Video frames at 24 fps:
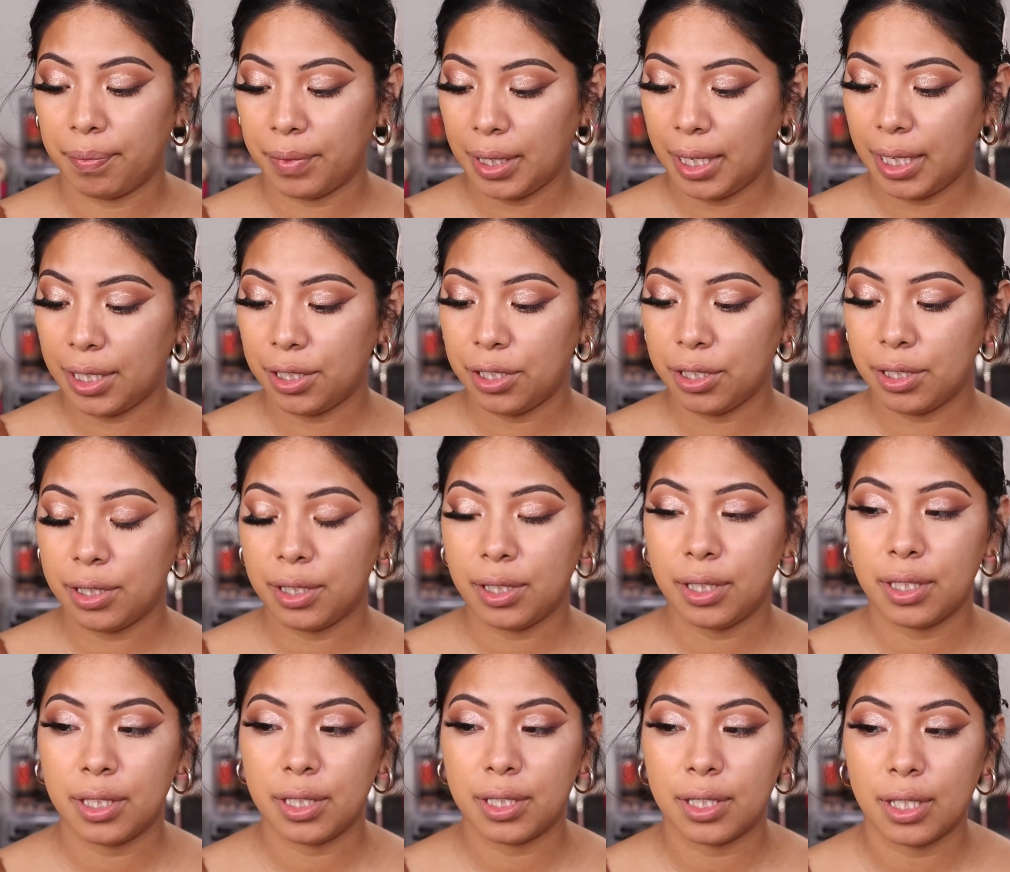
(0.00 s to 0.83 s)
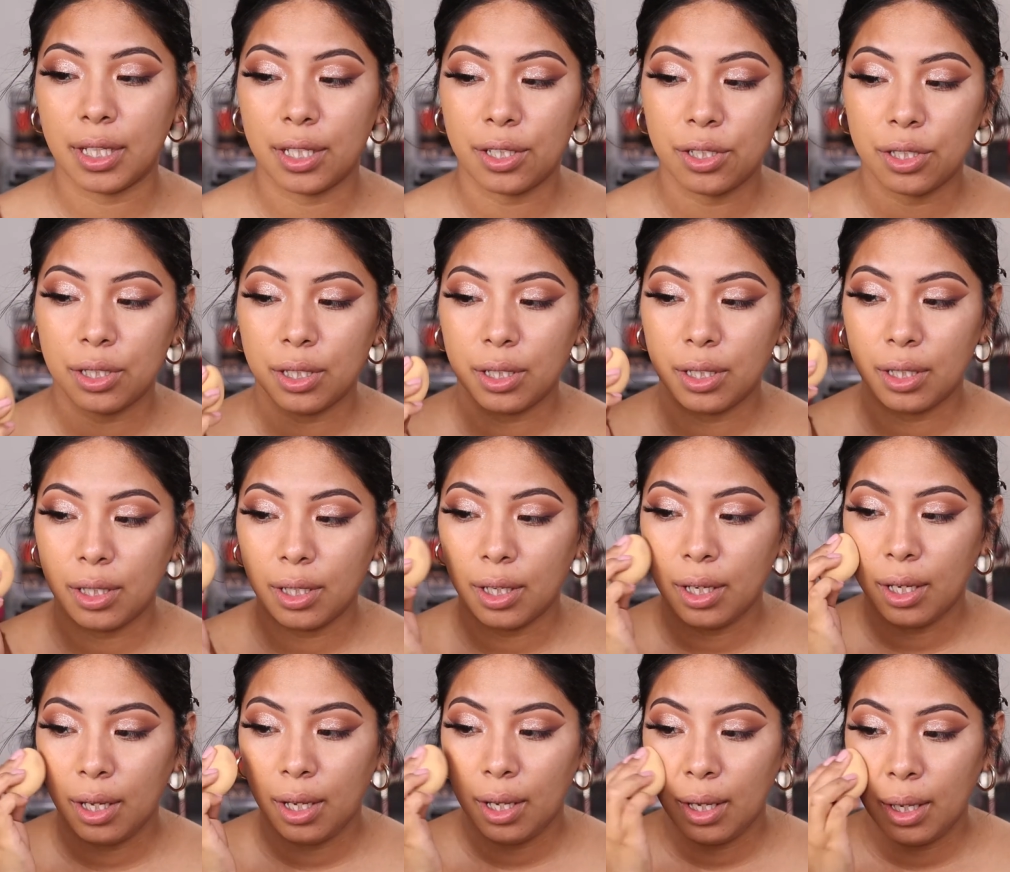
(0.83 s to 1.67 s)
I just did this section.
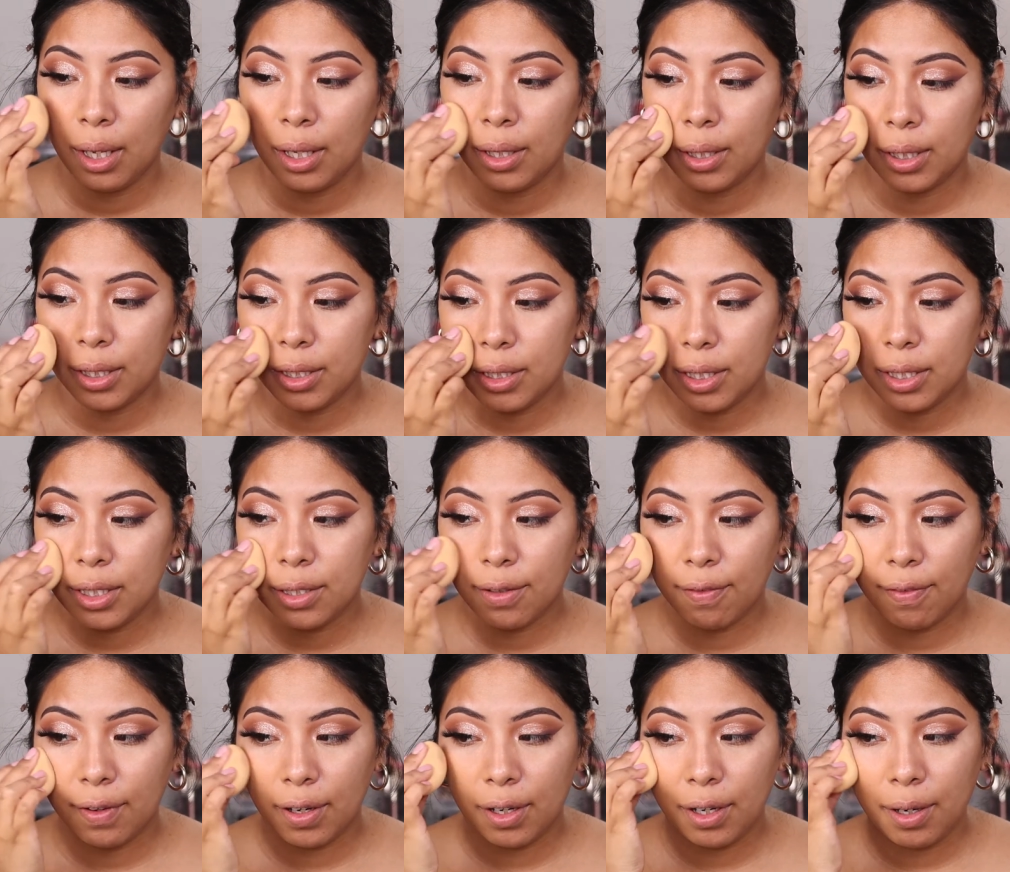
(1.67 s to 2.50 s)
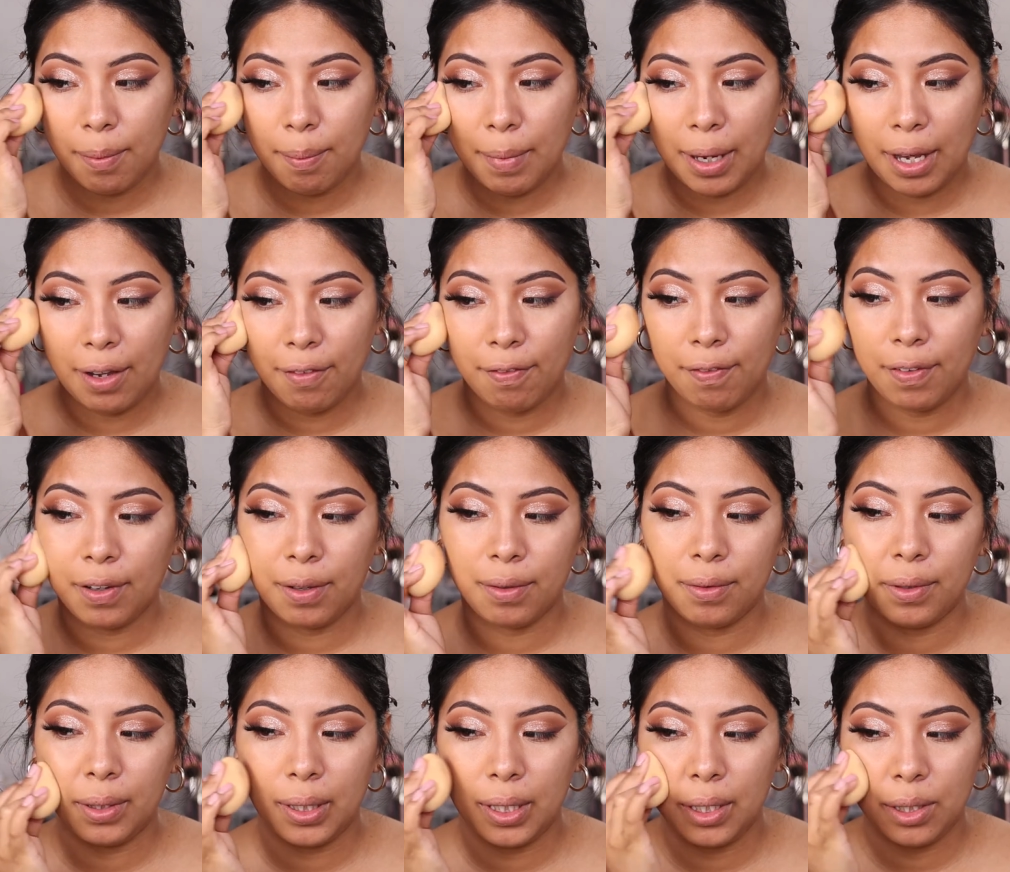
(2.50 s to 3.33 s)
This is a very matte
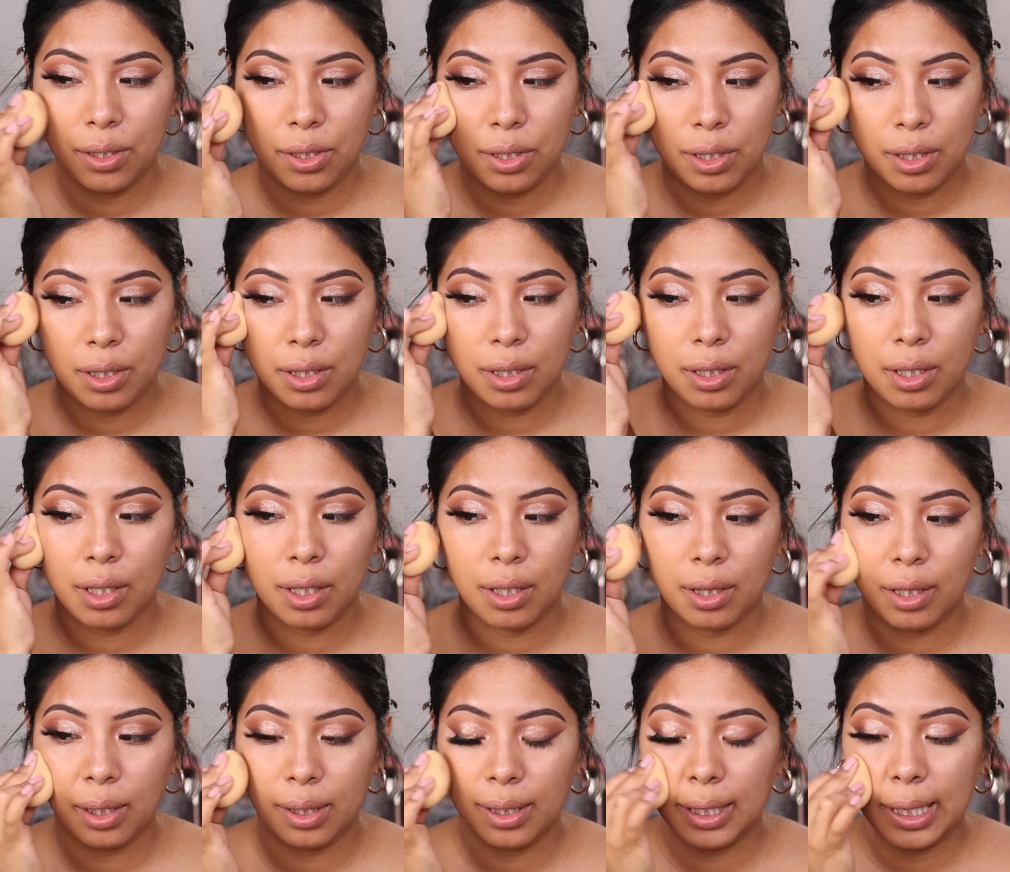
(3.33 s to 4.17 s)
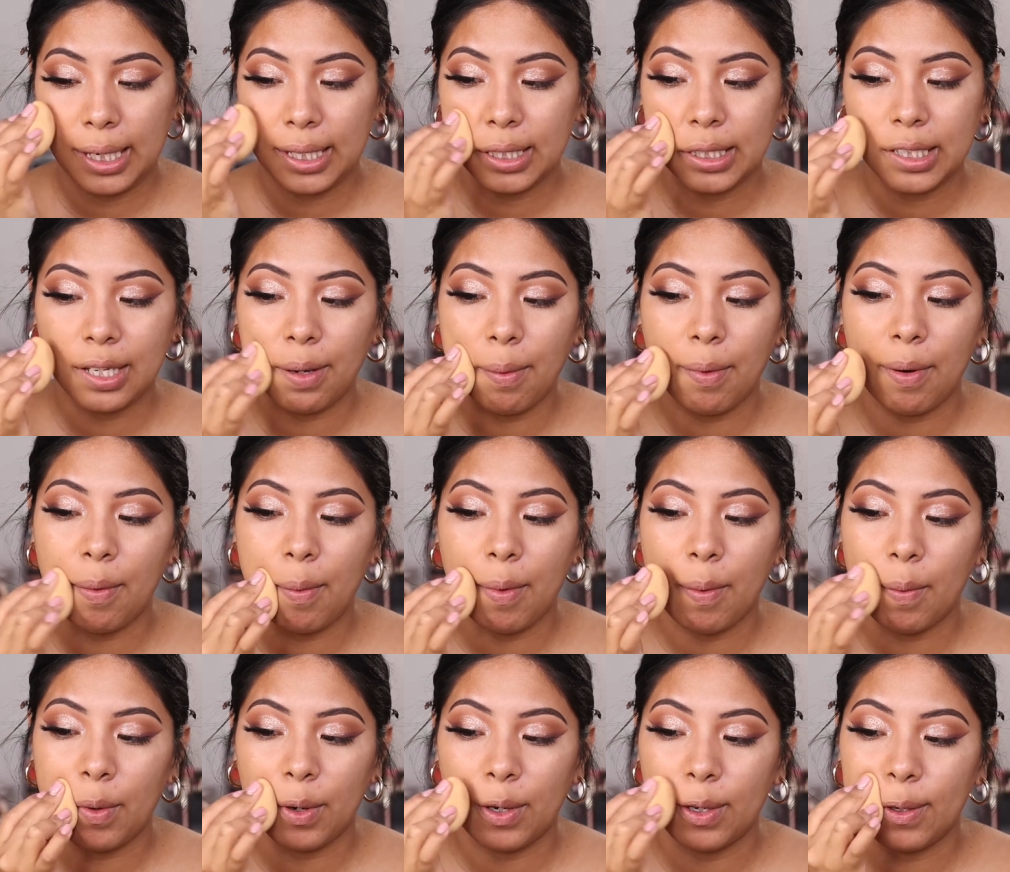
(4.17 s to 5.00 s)
foundation, the last time I
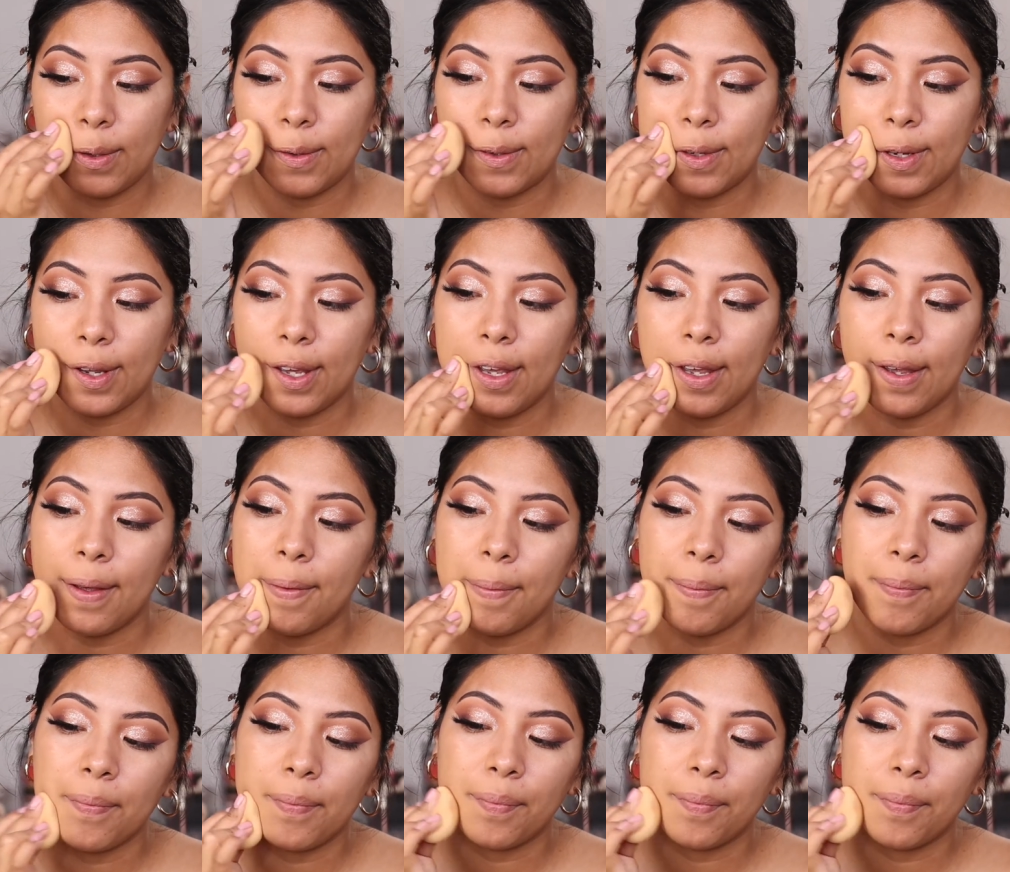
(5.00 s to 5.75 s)
remember using it.